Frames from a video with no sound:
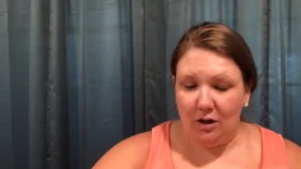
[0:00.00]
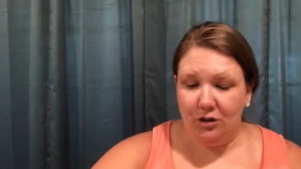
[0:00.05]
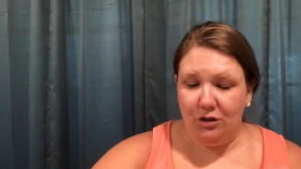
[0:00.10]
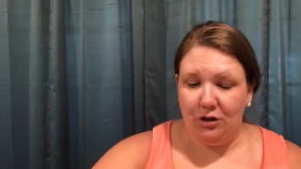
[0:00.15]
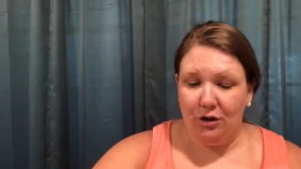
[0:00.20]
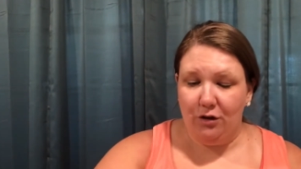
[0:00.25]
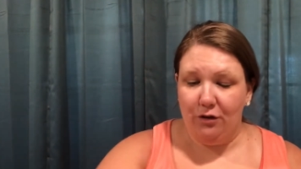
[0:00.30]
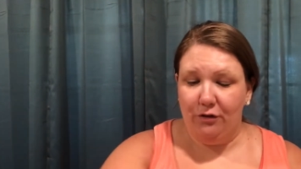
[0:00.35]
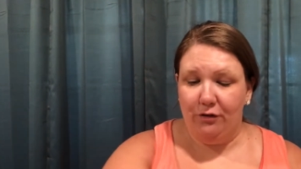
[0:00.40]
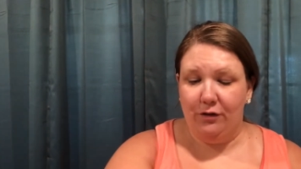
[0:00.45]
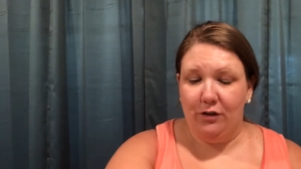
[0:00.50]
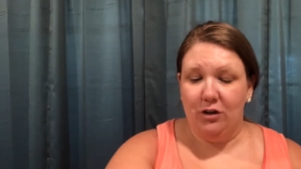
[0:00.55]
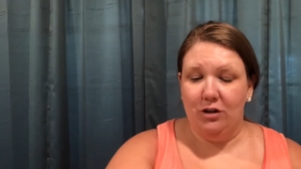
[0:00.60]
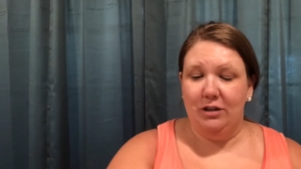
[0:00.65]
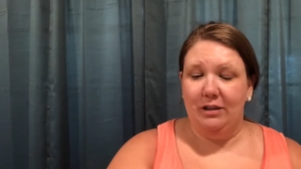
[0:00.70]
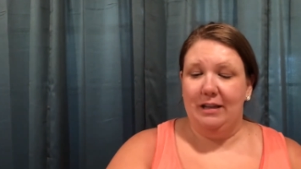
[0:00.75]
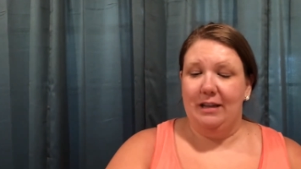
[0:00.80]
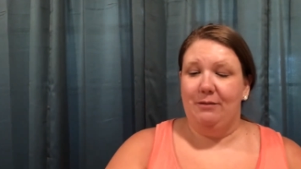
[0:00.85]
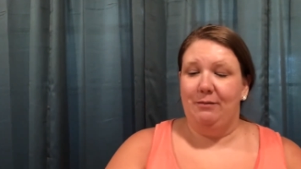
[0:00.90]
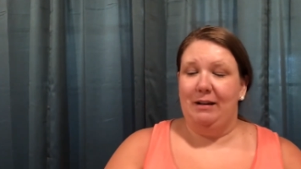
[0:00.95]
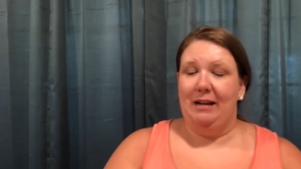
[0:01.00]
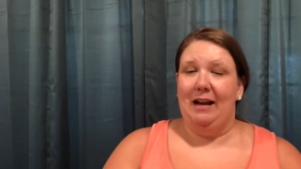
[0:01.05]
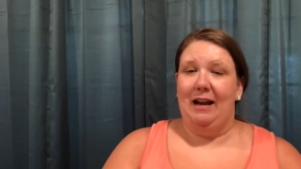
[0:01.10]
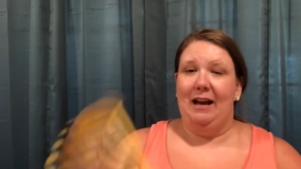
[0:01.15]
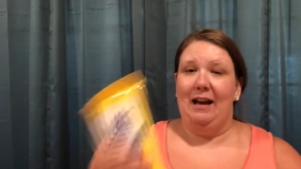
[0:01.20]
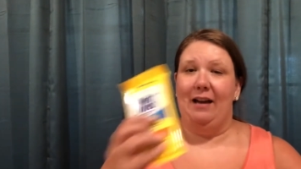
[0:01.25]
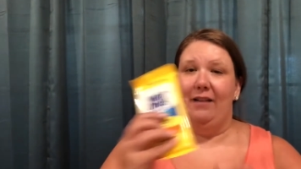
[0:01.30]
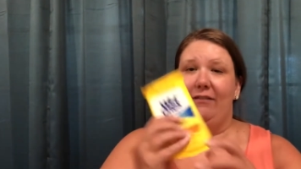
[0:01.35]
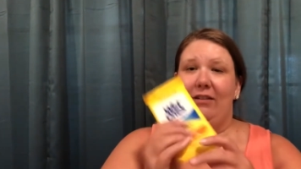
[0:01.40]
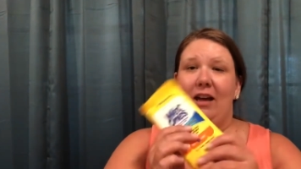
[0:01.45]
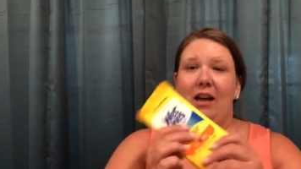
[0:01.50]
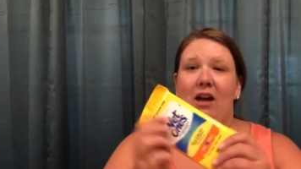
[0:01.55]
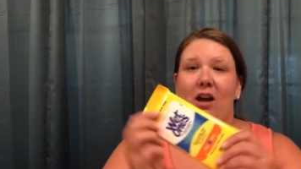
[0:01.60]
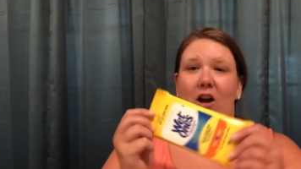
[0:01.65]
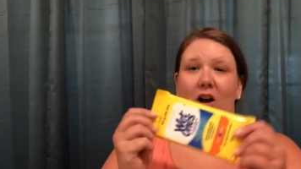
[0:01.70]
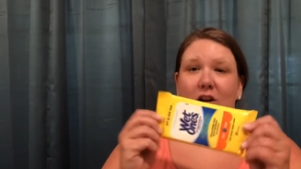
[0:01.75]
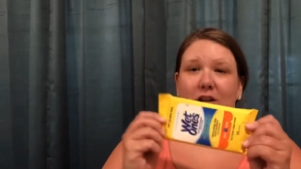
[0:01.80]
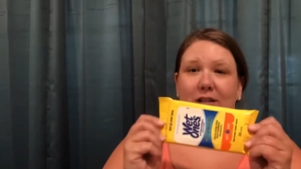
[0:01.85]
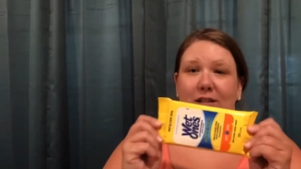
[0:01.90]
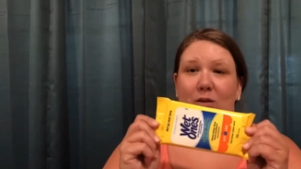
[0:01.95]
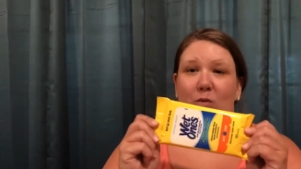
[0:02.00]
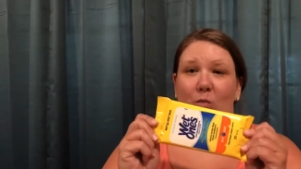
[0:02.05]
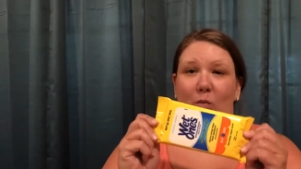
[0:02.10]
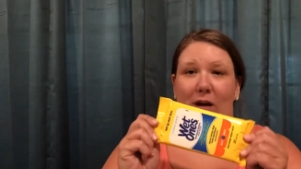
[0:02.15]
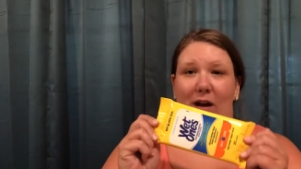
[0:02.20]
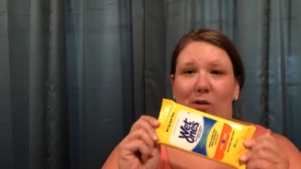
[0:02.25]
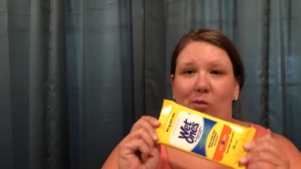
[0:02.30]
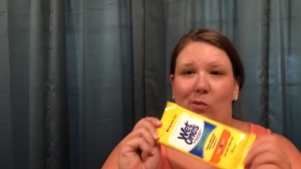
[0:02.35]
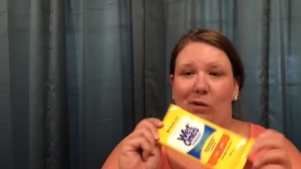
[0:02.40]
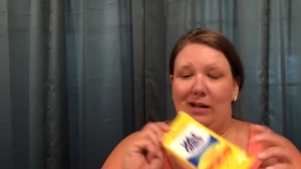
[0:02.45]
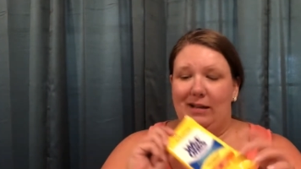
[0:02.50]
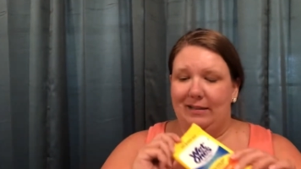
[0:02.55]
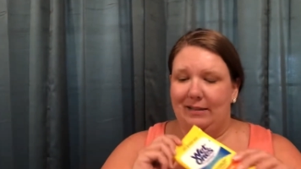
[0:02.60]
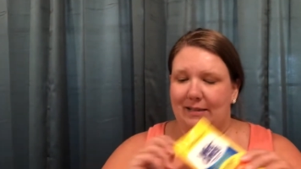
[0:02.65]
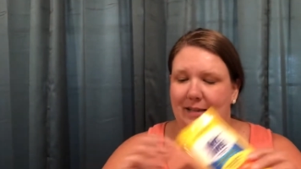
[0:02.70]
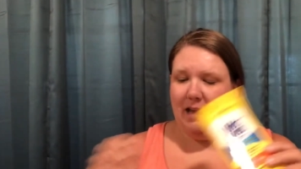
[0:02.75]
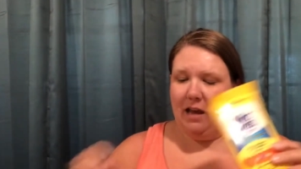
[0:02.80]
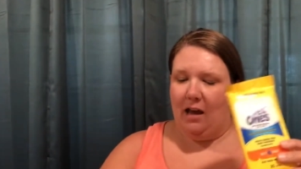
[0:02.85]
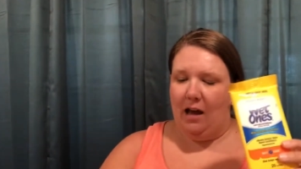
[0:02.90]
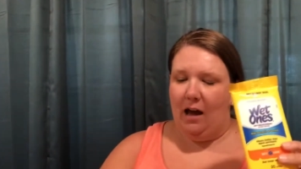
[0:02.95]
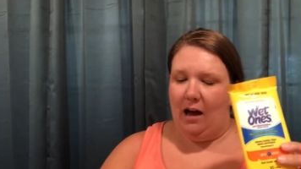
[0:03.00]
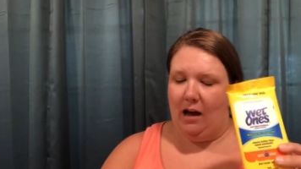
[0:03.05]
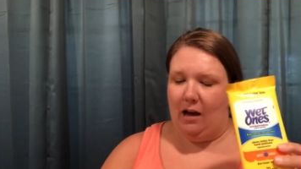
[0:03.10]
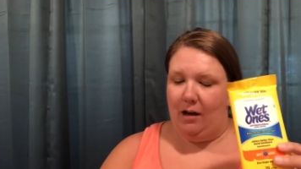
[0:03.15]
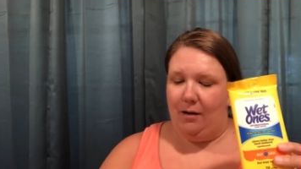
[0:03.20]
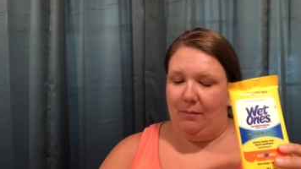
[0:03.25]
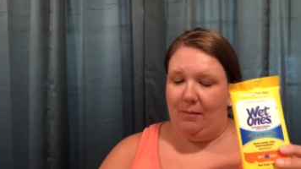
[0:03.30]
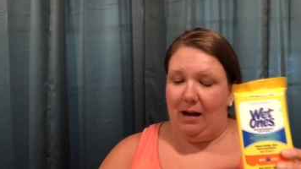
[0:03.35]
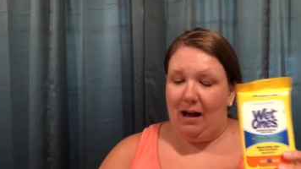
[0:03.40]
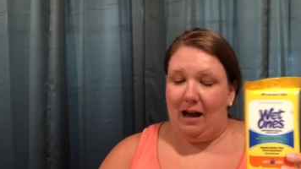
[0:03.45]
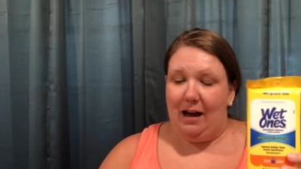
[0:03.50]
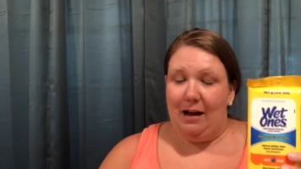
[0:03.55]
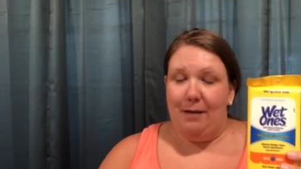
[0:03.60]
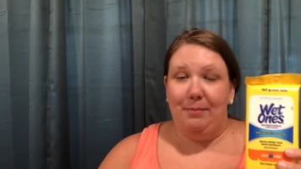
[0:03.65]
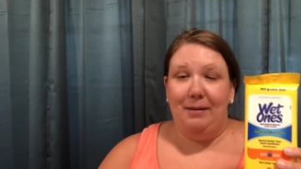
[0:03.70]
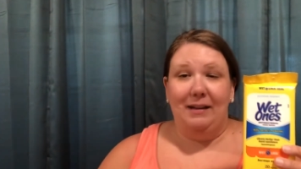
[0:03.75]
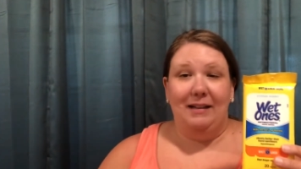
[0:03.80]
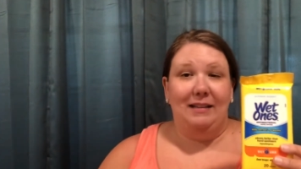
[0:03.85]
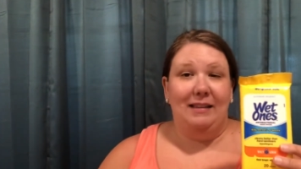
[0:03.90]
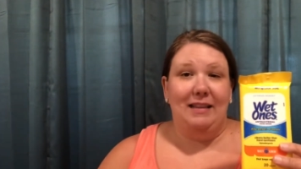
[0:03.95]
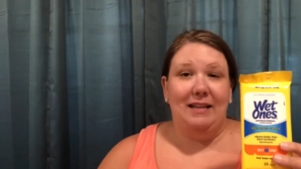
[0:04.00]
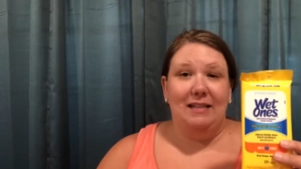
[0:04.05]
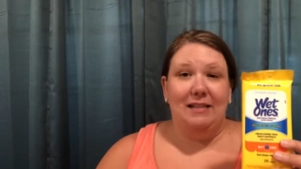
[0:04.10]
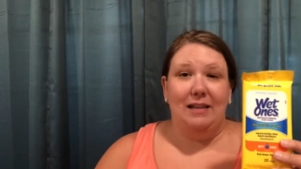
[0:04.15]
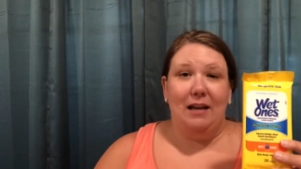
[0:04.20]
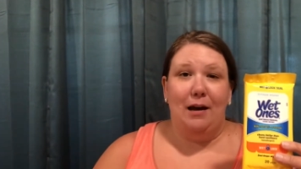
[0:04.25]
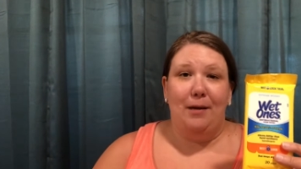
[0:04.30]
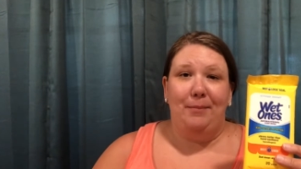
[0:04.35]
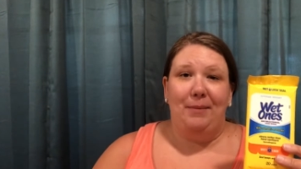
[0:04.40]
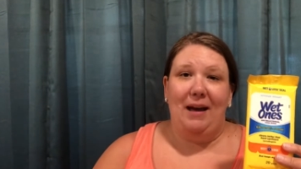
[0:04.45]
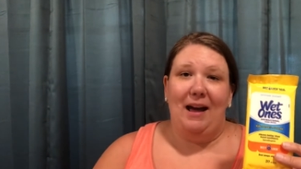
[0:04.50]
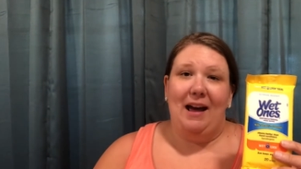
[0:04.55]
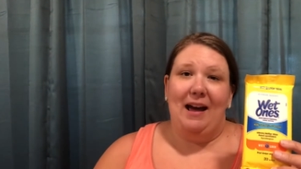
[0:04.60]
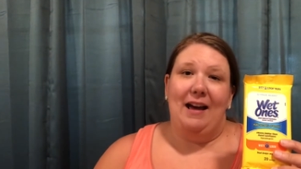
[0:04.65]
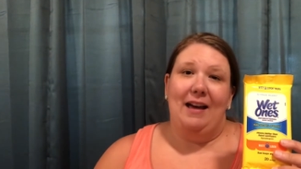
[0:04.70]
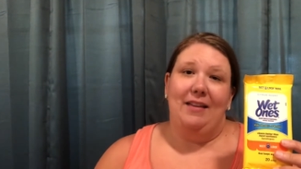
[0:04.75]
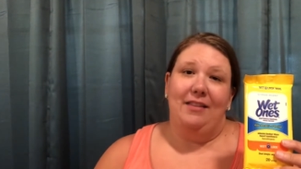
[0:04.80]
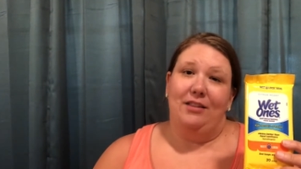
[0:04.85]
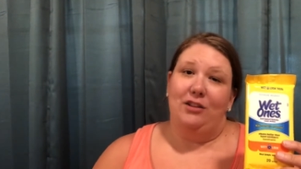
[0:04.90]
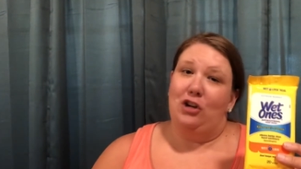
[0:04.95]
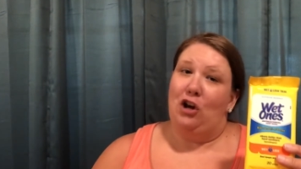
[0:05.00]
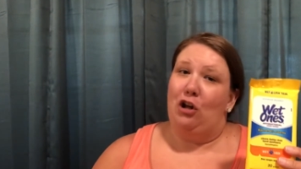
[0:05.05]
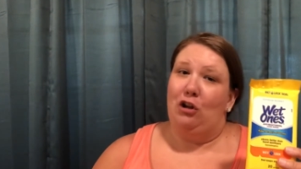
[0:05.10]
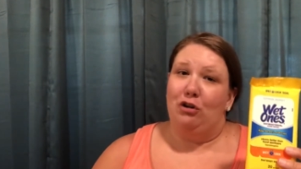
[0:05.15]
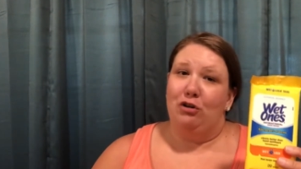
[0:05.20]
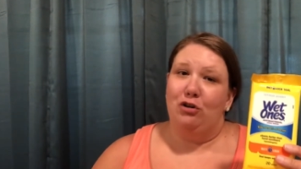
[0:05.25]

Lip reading: So first thing we have are some wet ones. I picked these up at the dollar